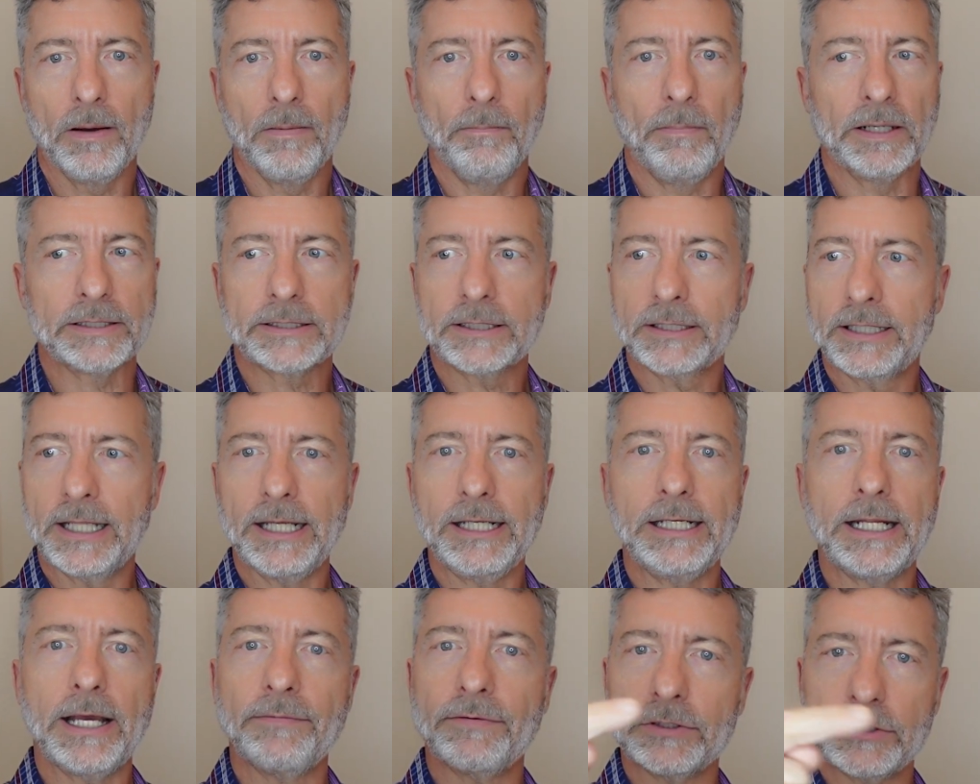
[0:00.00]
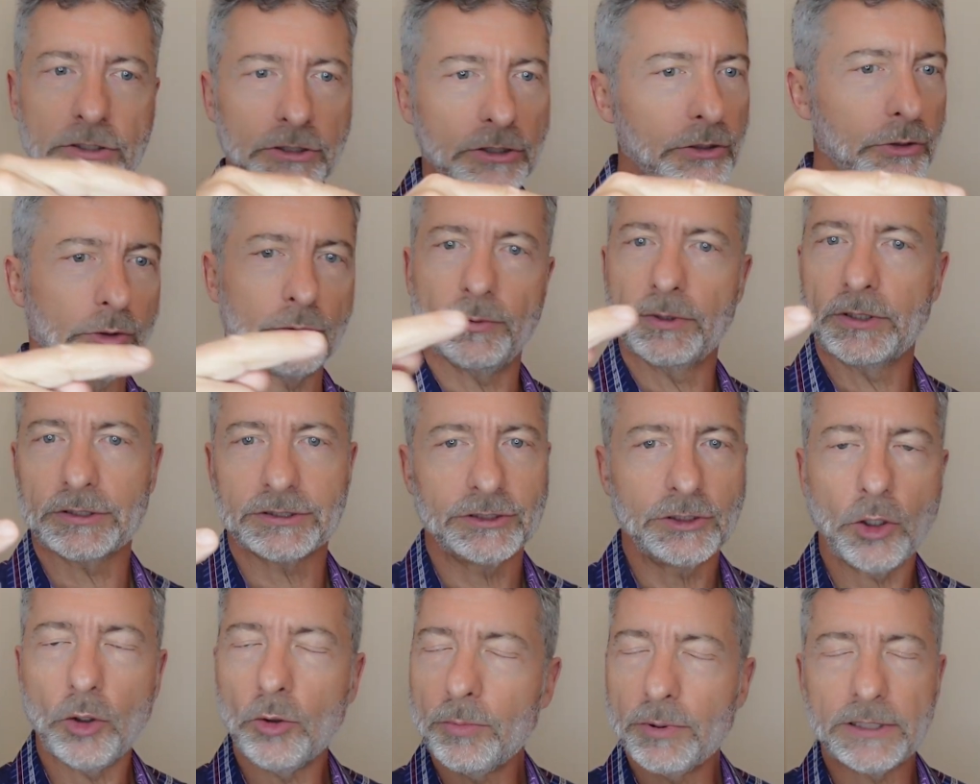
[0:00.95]
But they never do, because
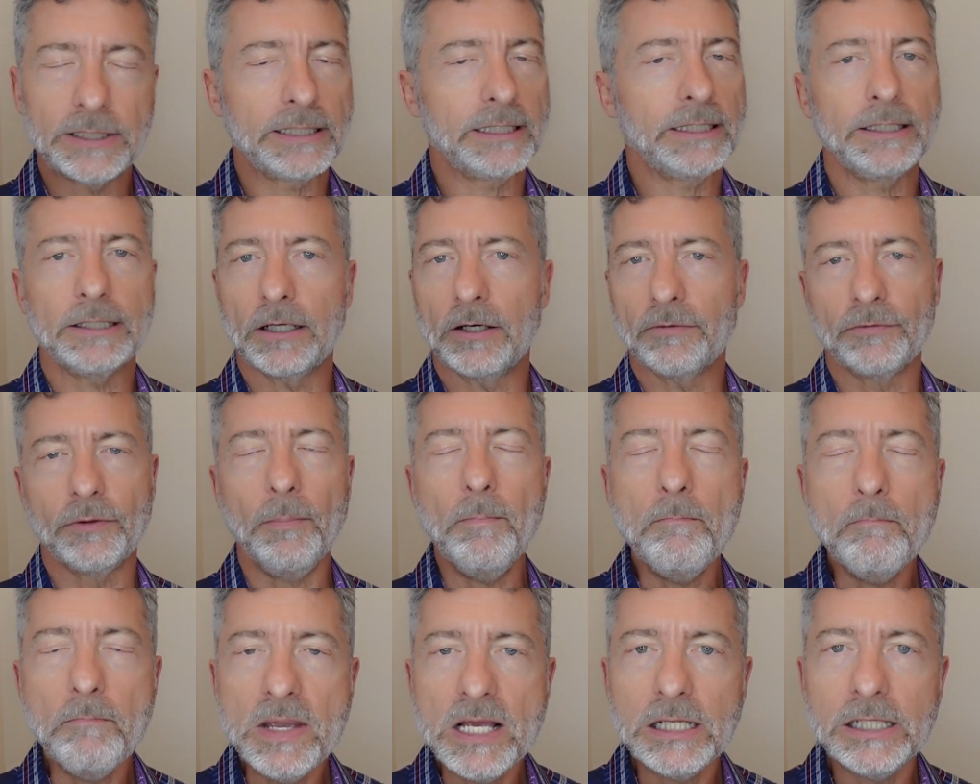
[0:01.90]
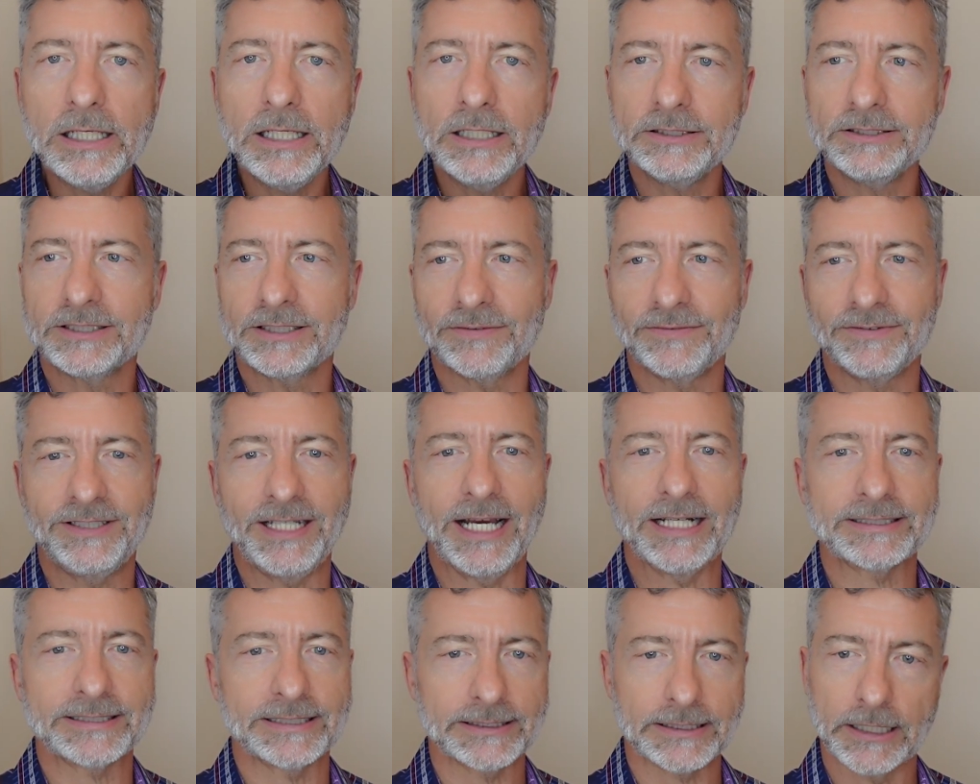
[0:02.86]
nobody of the millions of
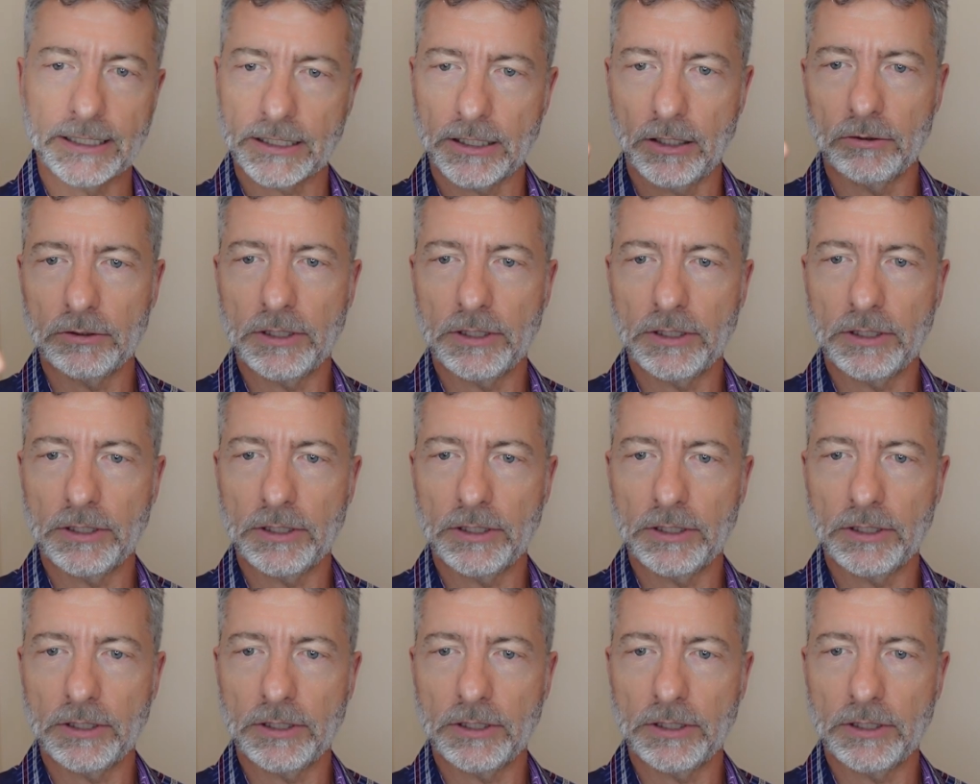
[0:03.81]
debts is going to go,